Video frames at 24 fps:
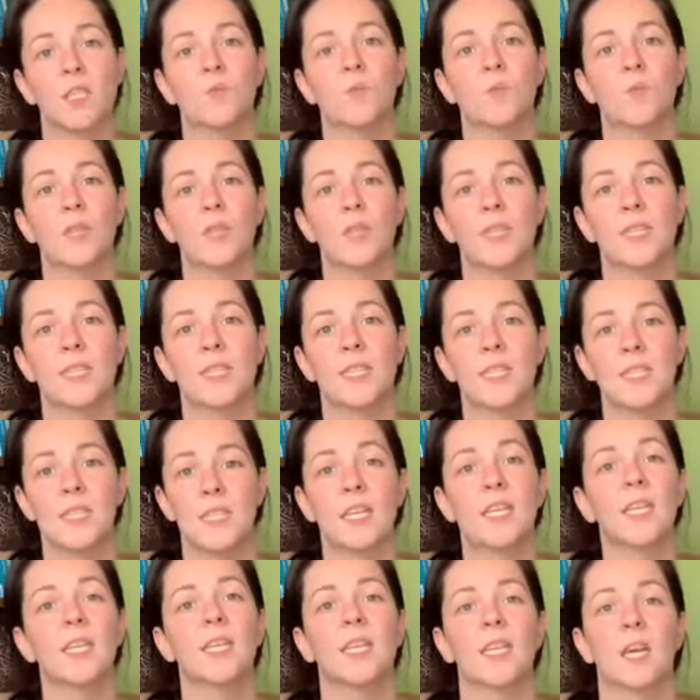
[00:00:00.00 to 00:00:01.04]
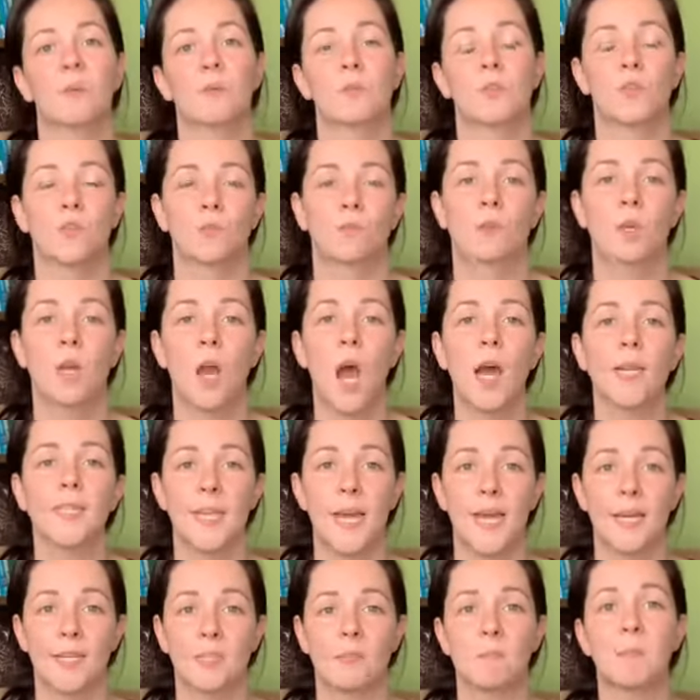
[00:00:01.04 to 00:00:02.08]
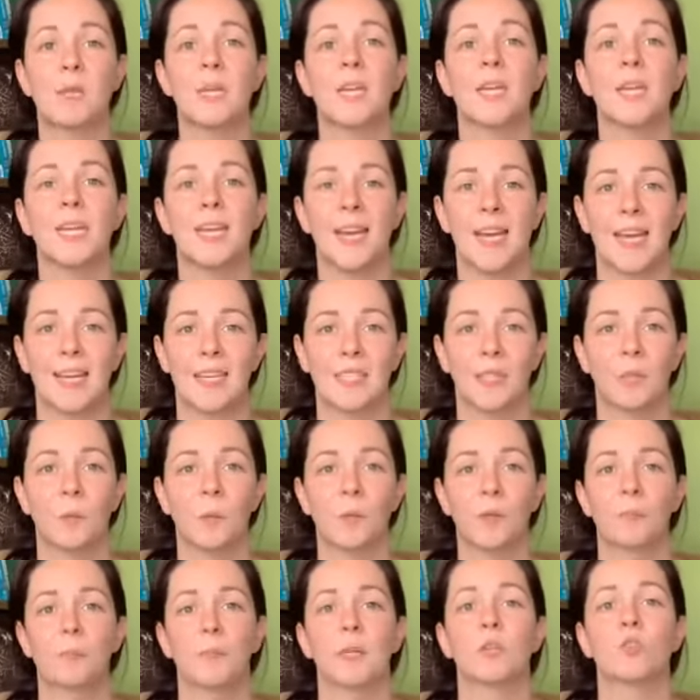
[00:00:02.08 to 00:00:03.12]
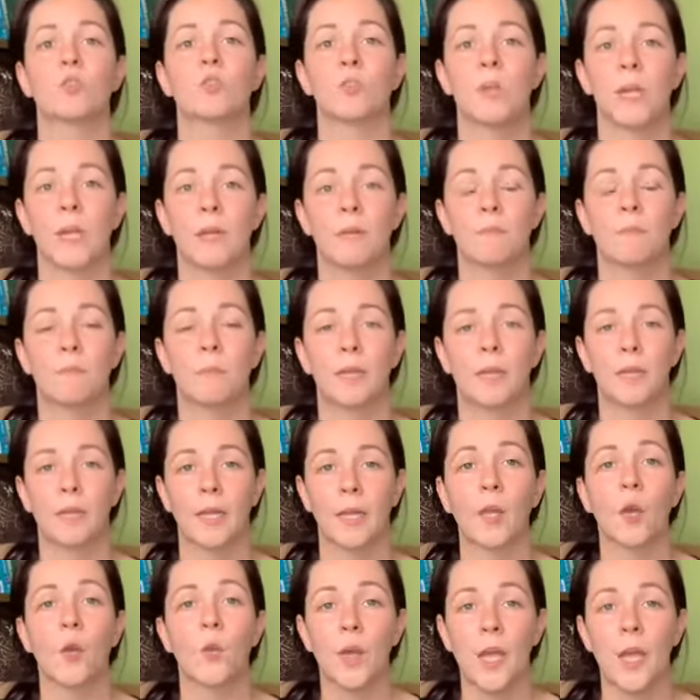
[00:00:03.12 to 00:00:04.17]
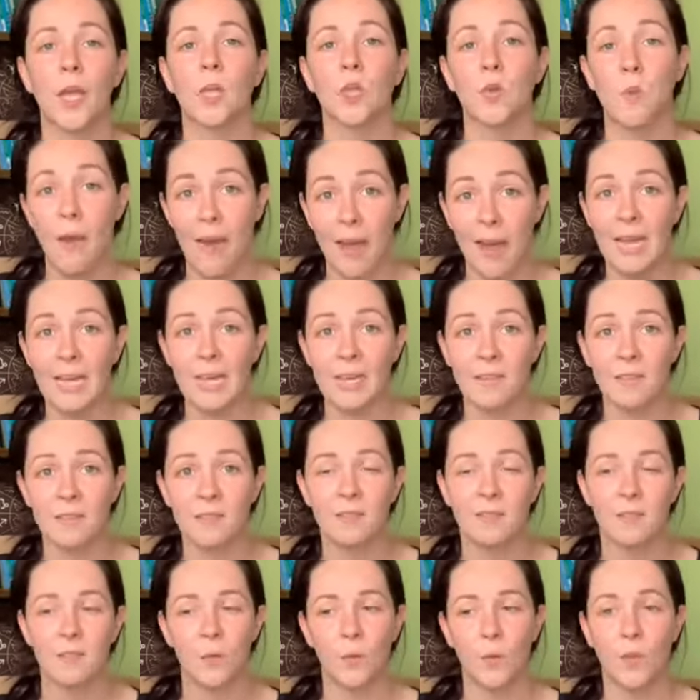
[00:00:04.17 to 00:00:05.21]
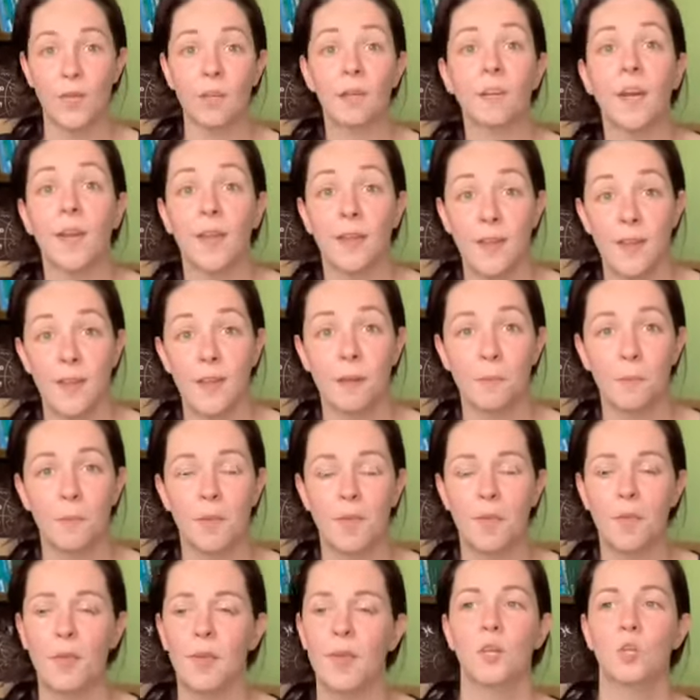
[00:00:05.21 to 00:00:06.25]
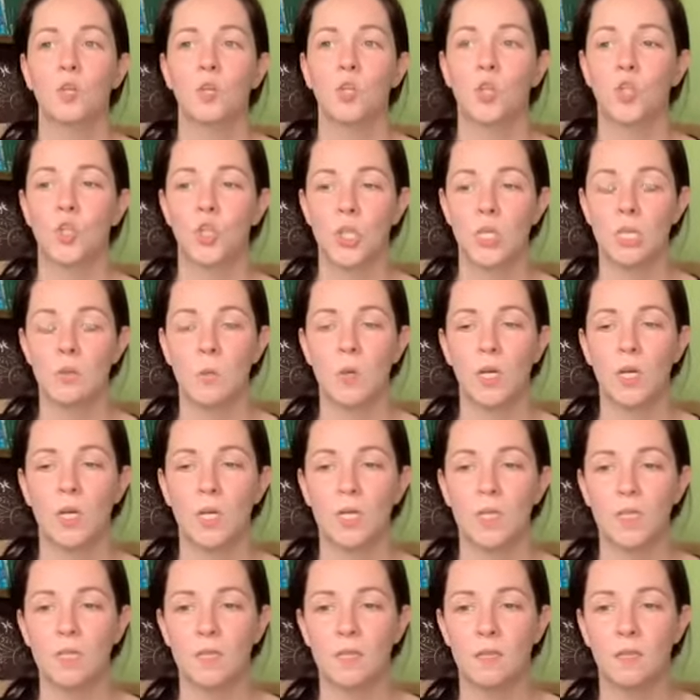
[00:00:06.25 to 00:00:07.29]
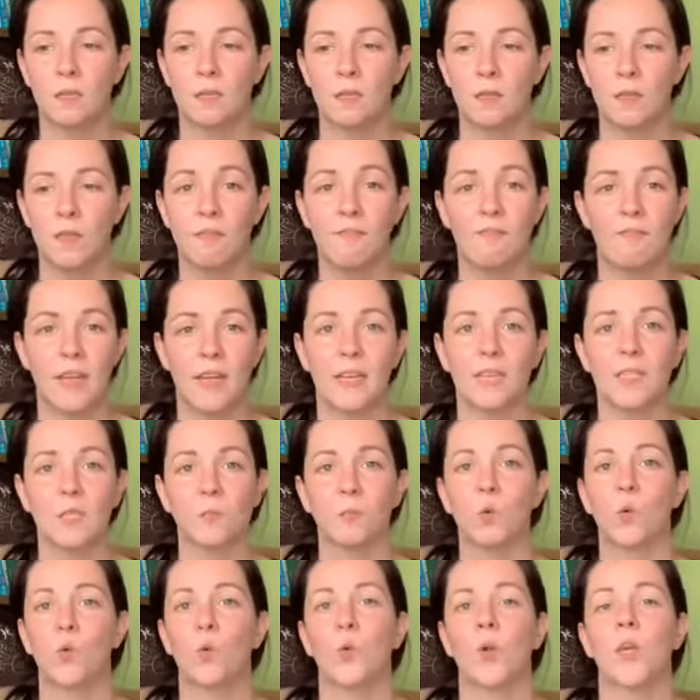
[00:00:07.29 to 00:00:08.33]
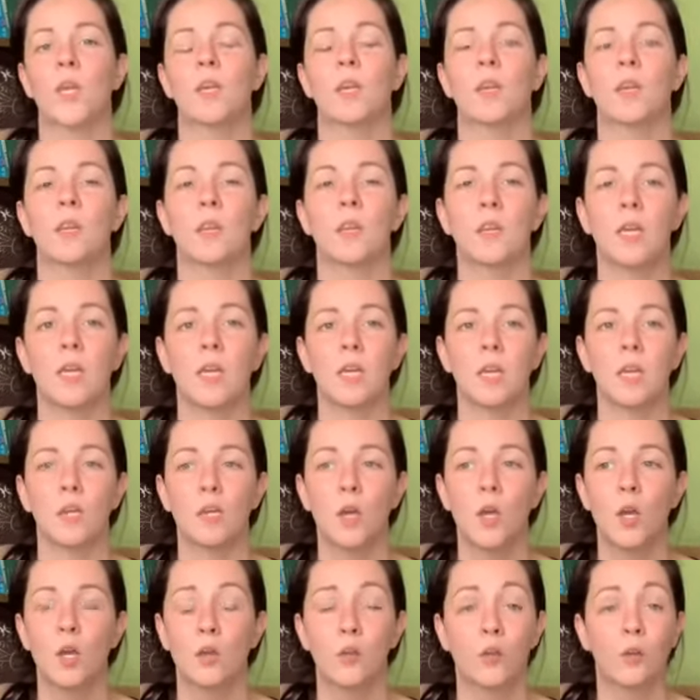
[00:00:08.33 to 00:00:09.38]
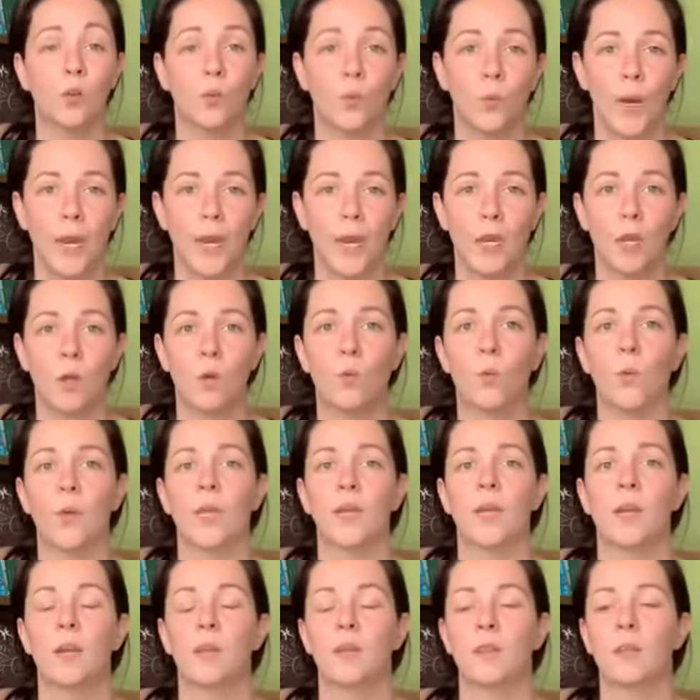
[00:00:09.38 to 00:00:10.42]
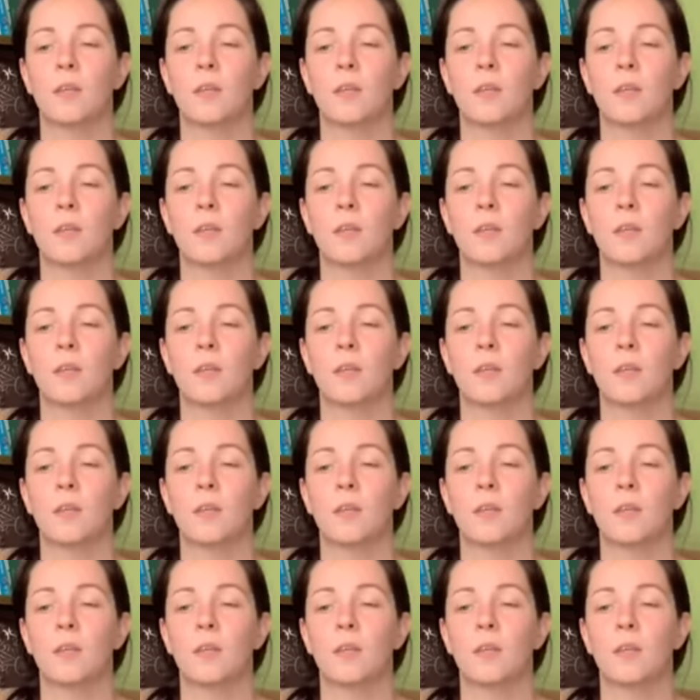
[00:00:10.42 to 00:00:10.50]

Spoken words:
was the deity that was contacting me and connecting with me and being like, okay, you asked, so here I am. She was the Phantom Queen, the Great Queen,